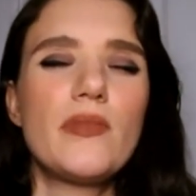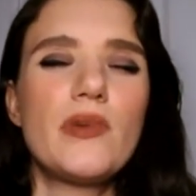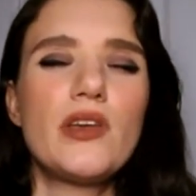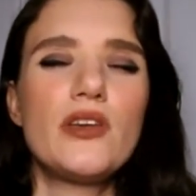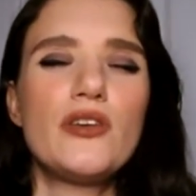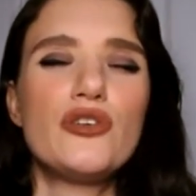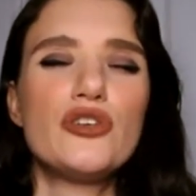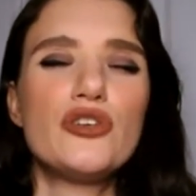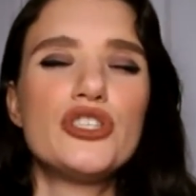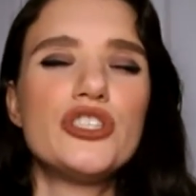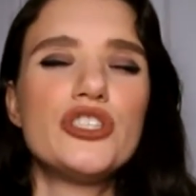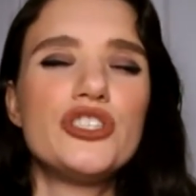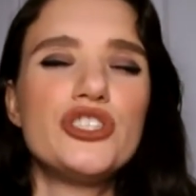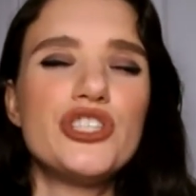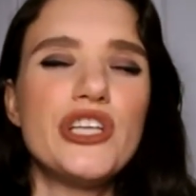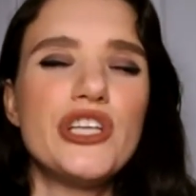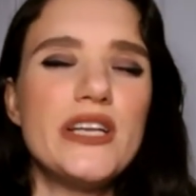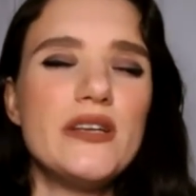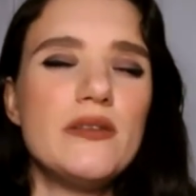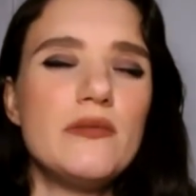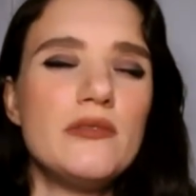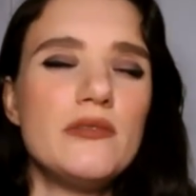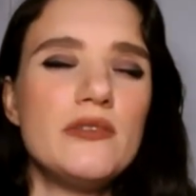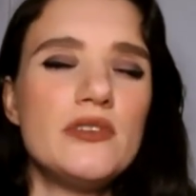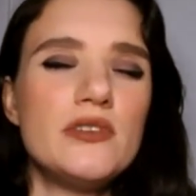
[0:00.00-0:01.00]
your
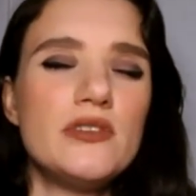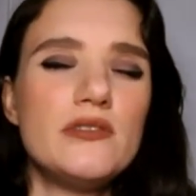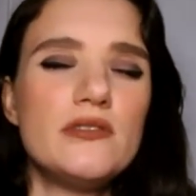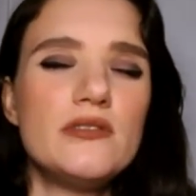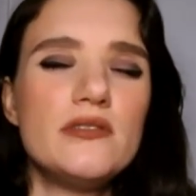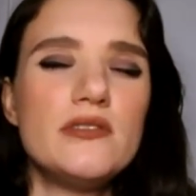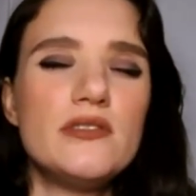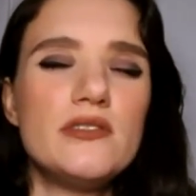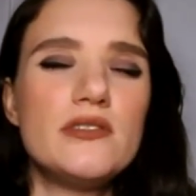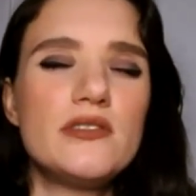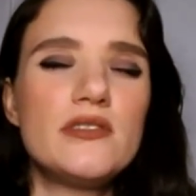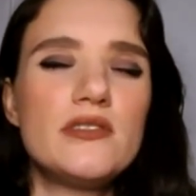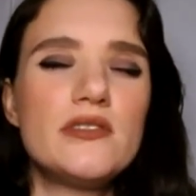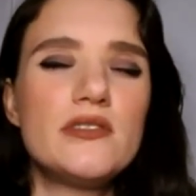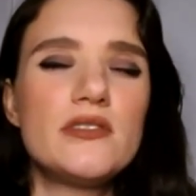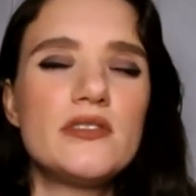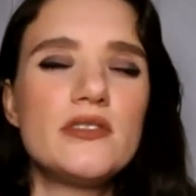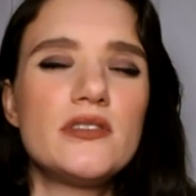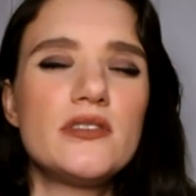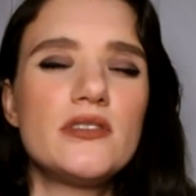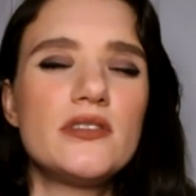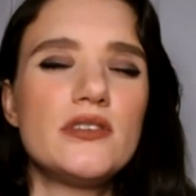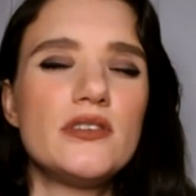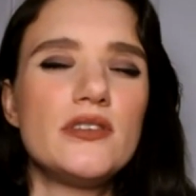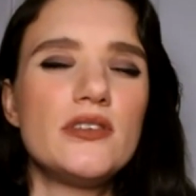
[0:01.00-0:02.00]
shins,
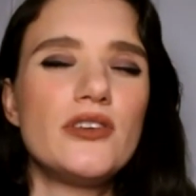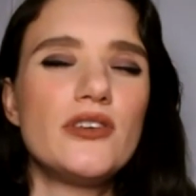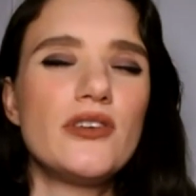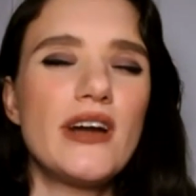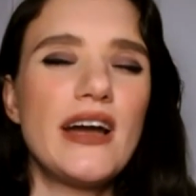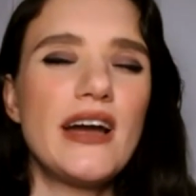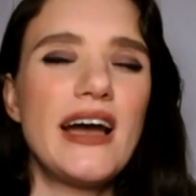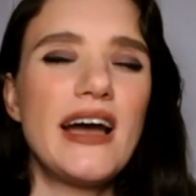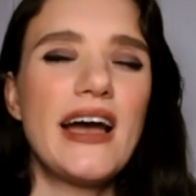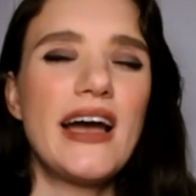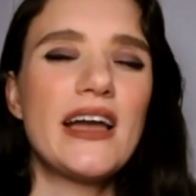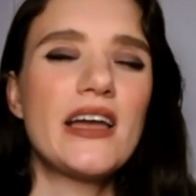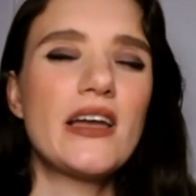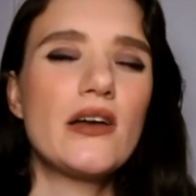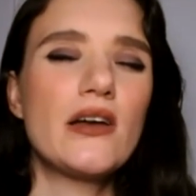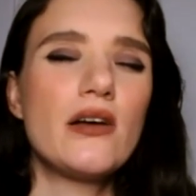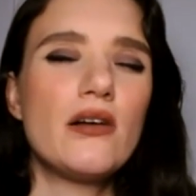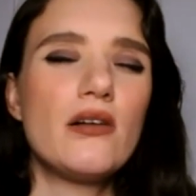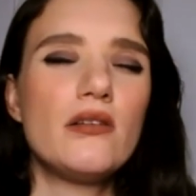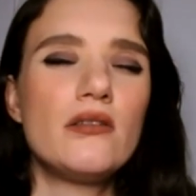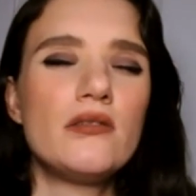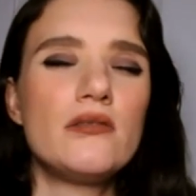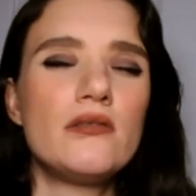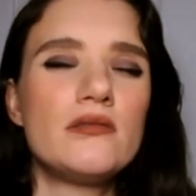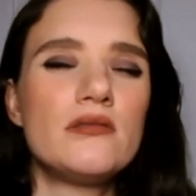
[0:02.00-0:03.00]
your
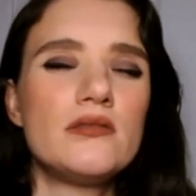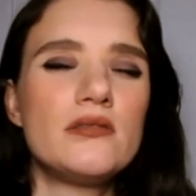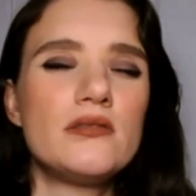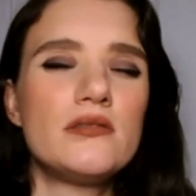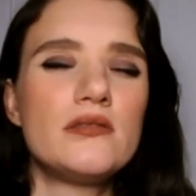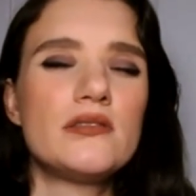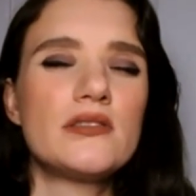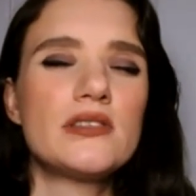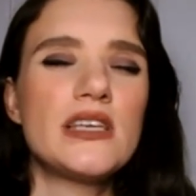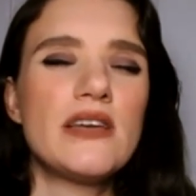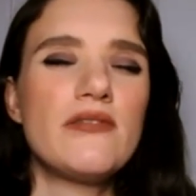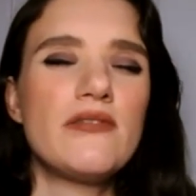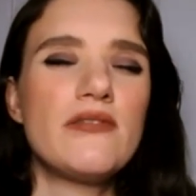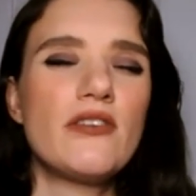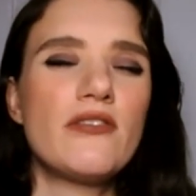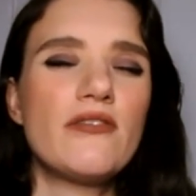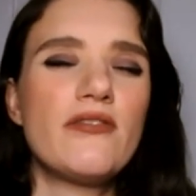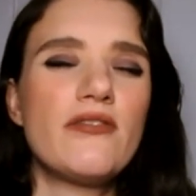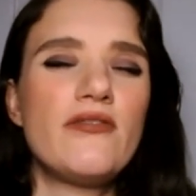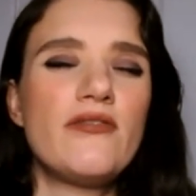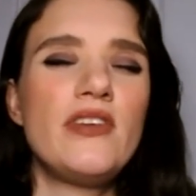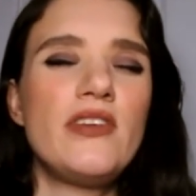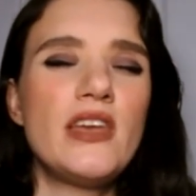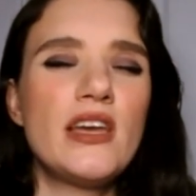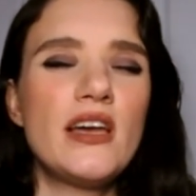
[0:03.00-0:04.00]
ankles. Give your
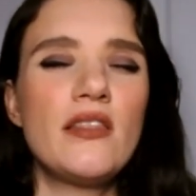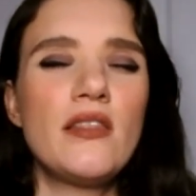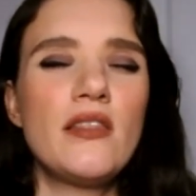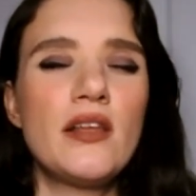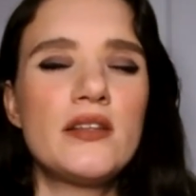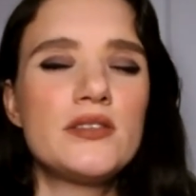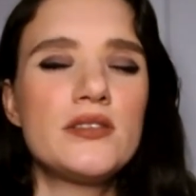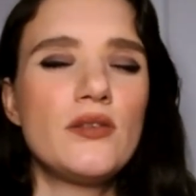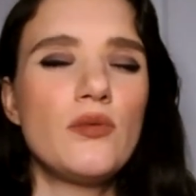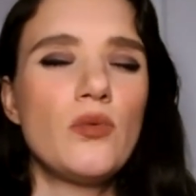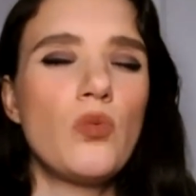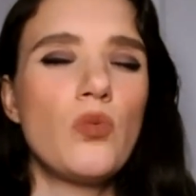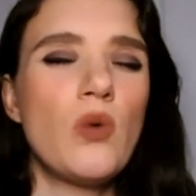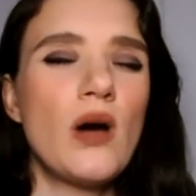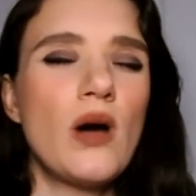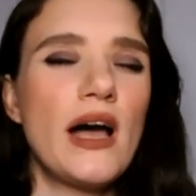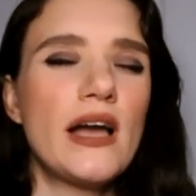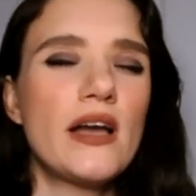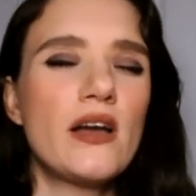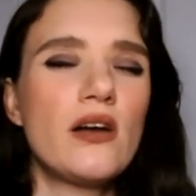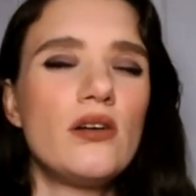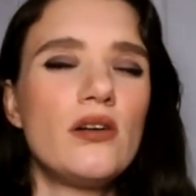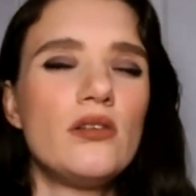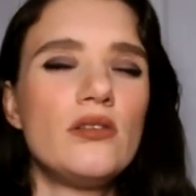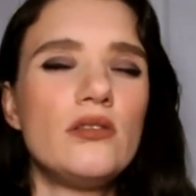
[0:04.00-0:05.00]
feet a little
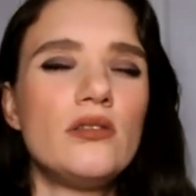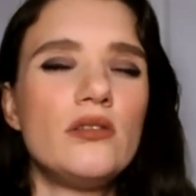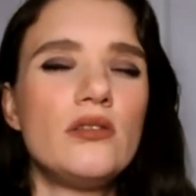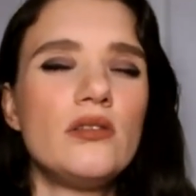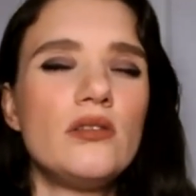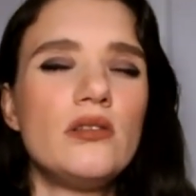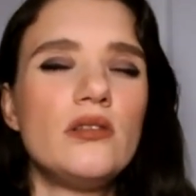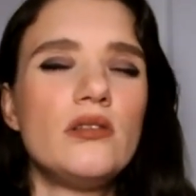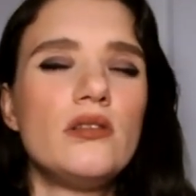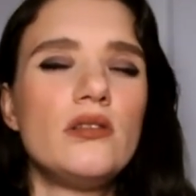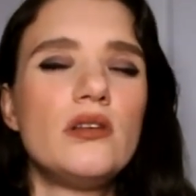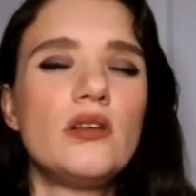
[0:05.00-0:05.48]
waggle.